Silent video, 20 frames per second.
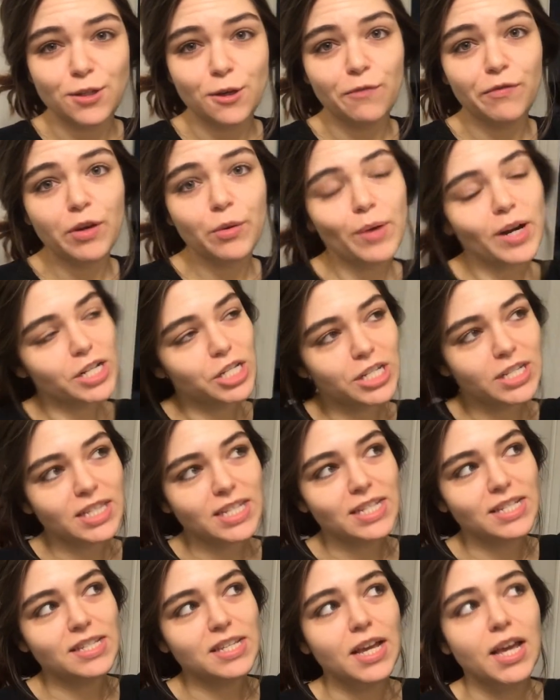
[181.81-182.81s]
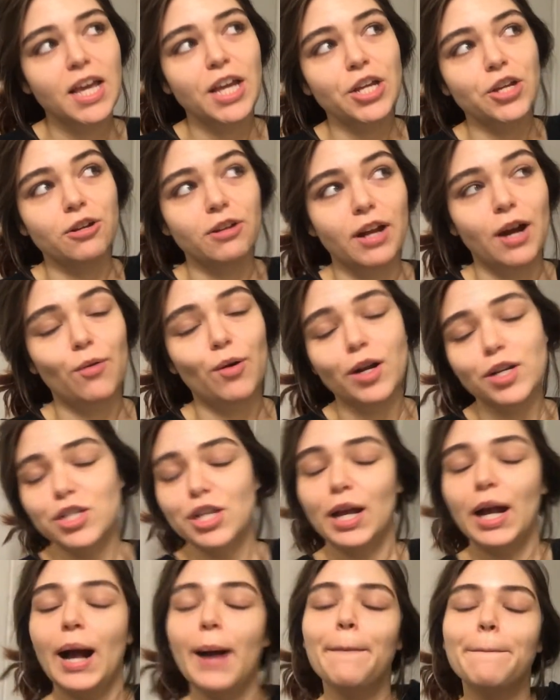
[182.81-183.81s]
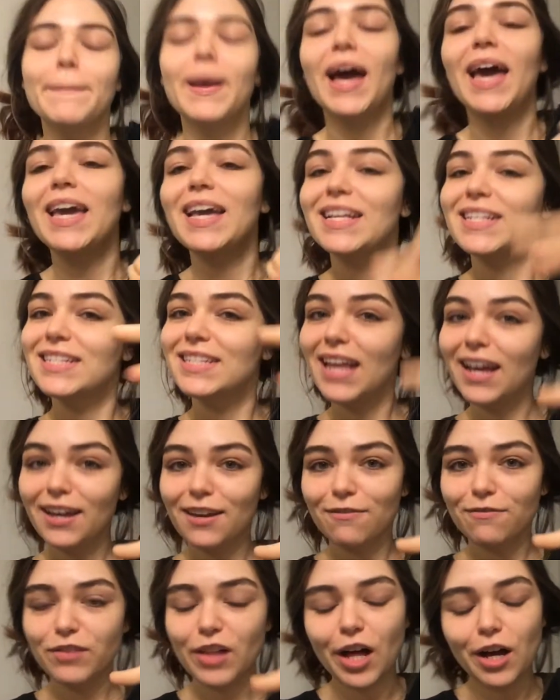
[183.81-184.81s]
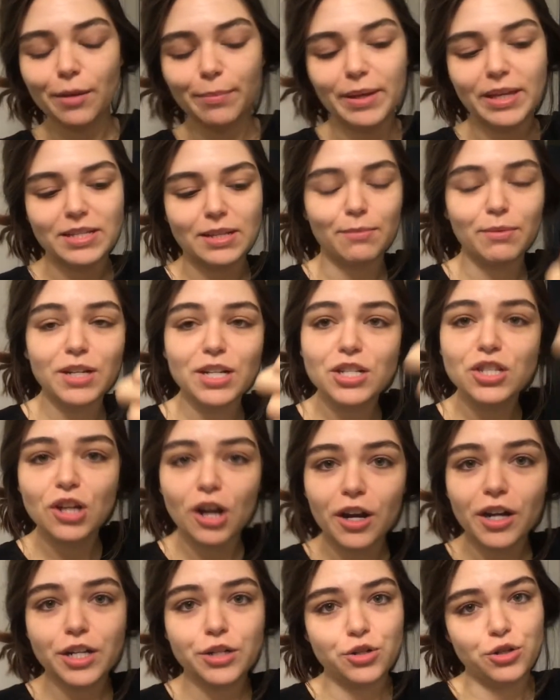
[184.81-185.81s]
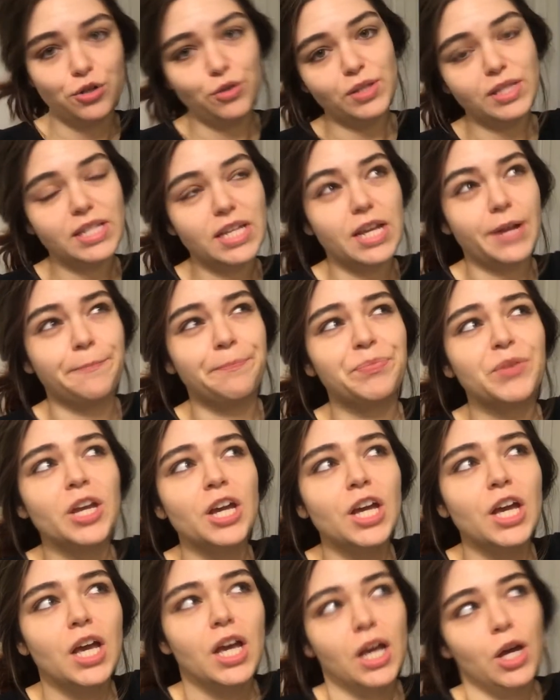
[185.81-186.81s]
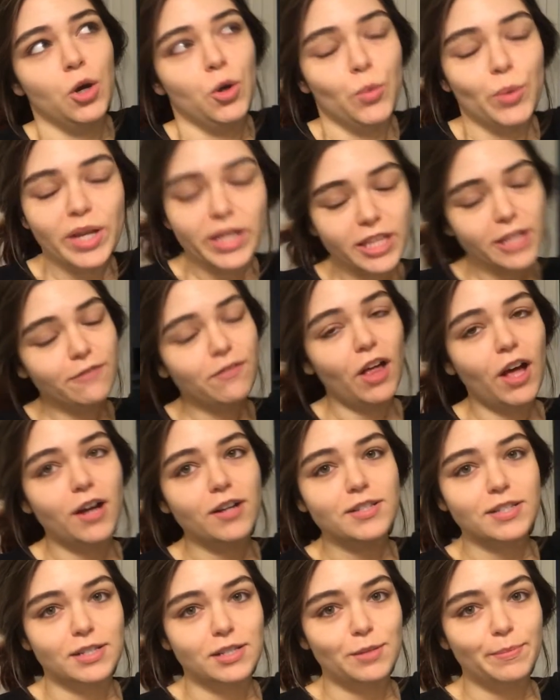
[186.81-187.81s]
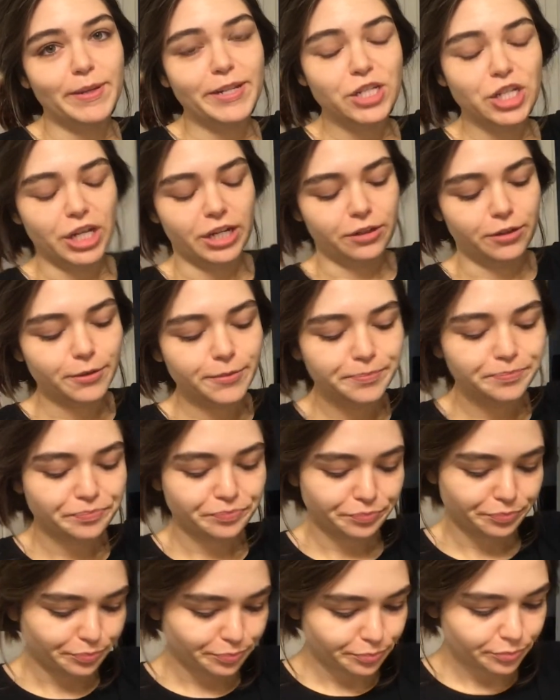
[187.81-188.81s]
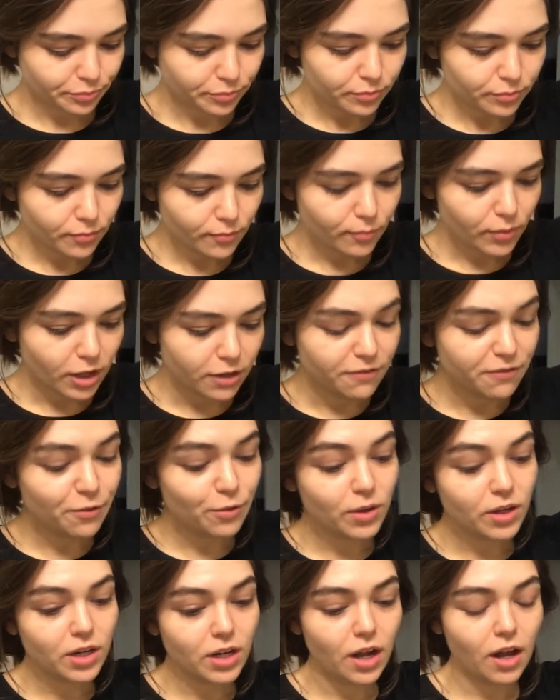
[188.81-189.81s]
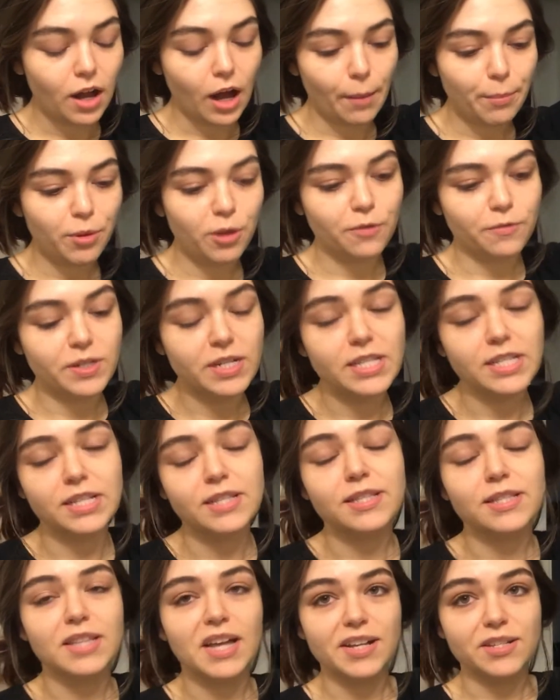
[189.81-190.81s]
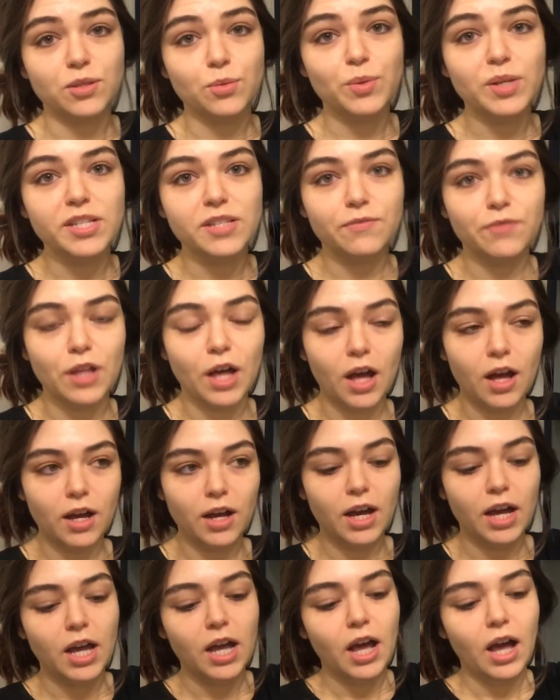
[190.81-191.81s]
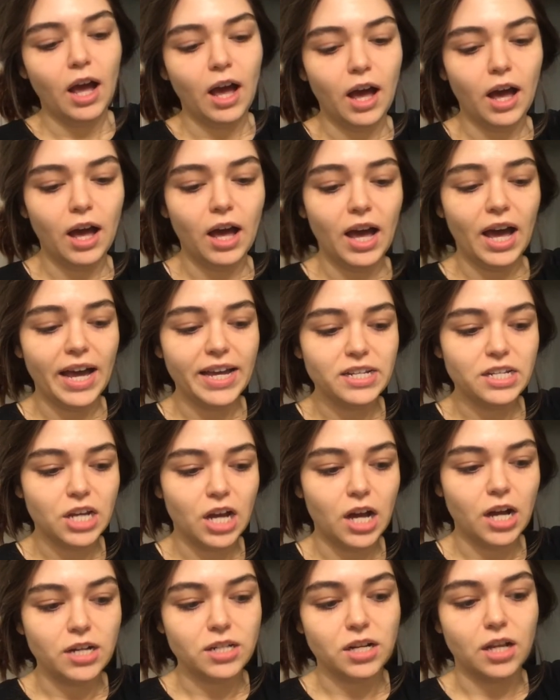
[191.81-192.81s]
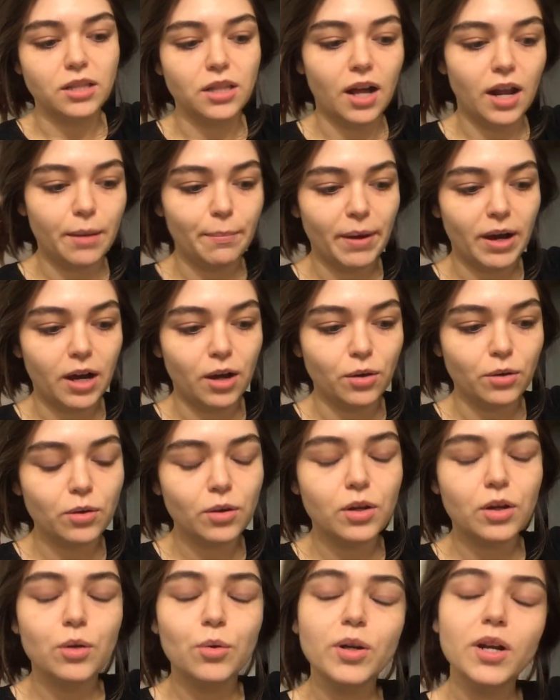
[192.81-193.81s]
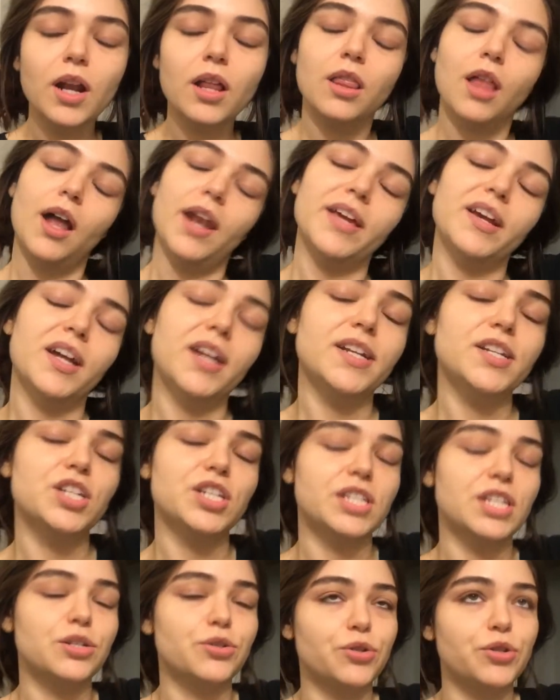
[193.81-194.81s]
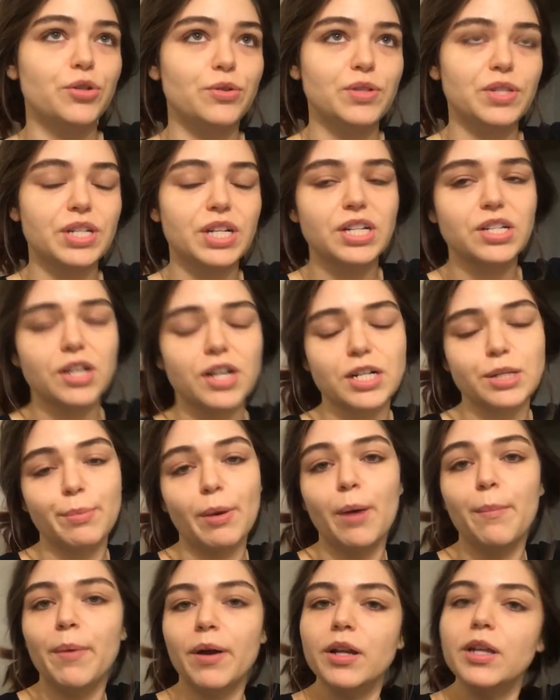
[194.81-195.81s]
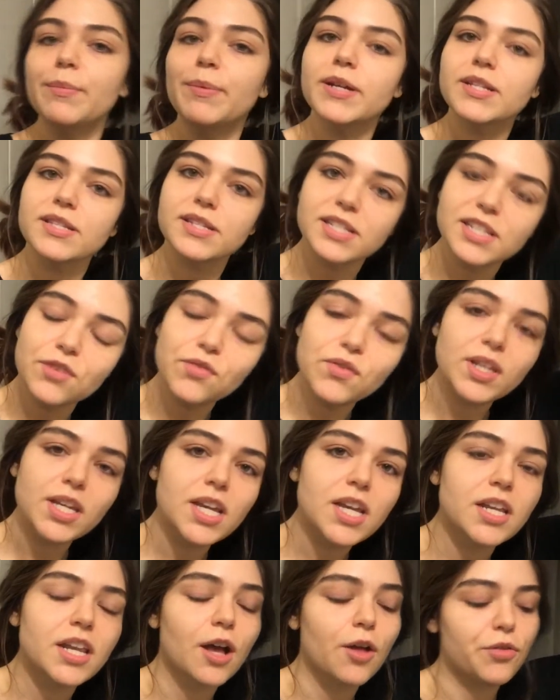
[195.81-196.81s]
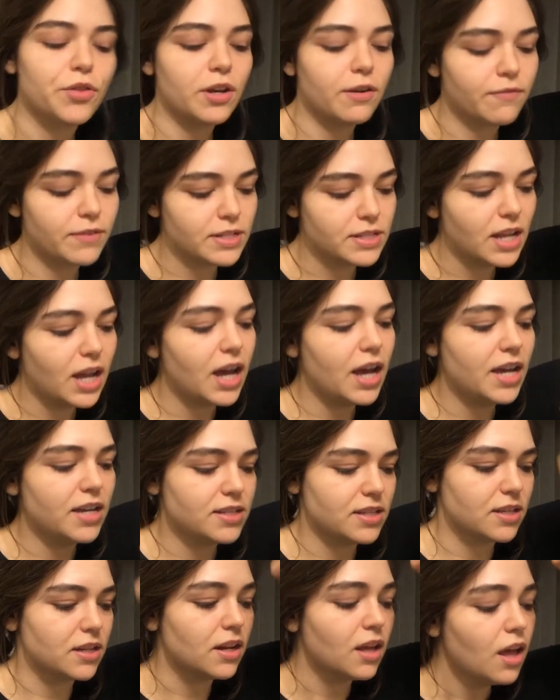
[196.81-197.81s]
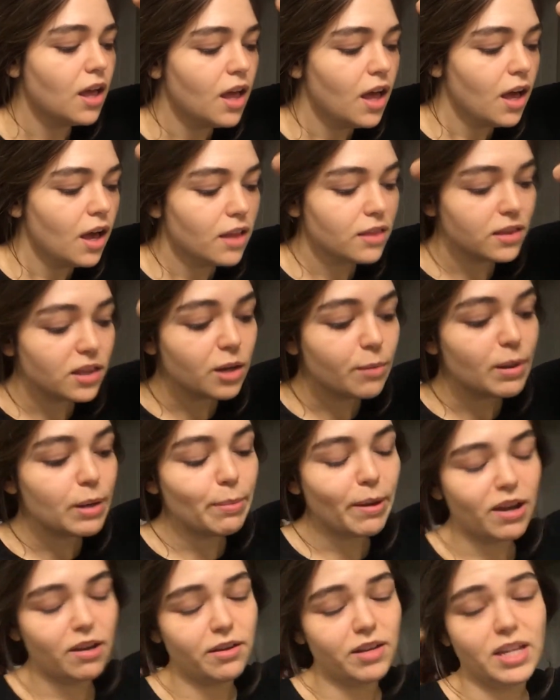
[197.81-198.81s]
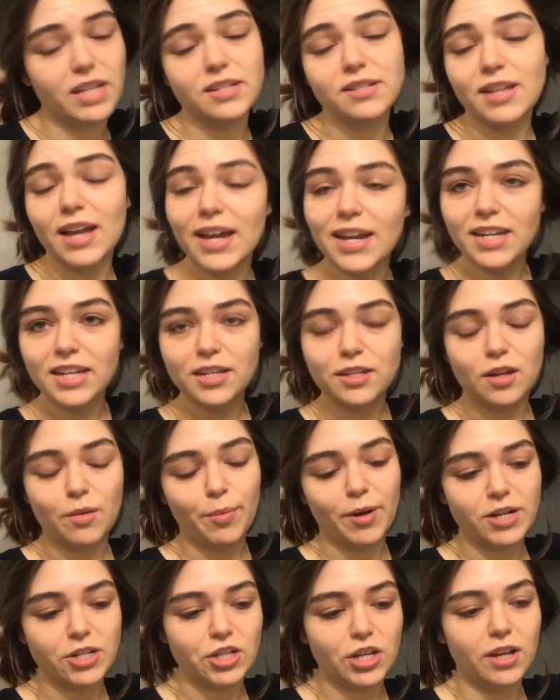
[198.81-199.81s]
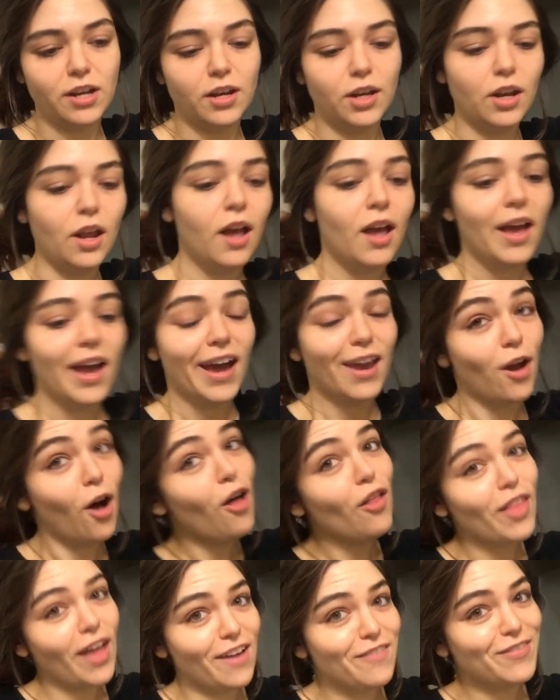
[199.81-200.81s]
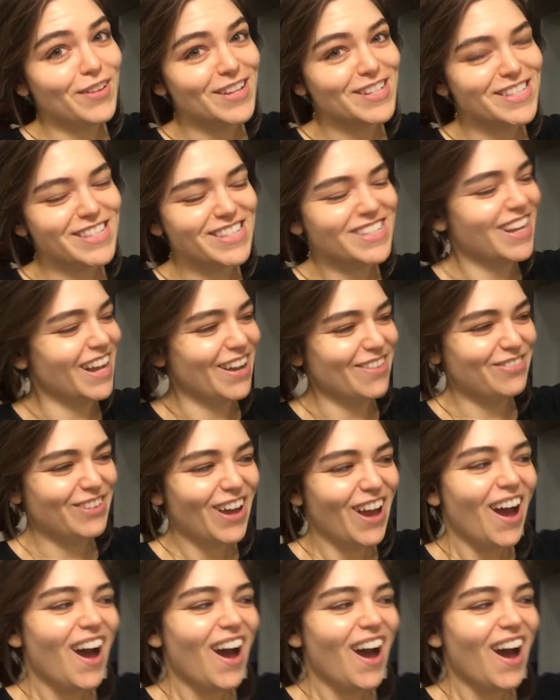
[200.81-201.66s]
So if you're watching this, you're now watching my second vlog, because I'm going to start introducing weekly vlogs into my channel for a couple of reasons. Last week's vlog, I talked a lot about, or not a lot, I kind of just introduced it. I talked about body positivity and health at every size, and a little bit about anxiety and depression and all that fun stuff.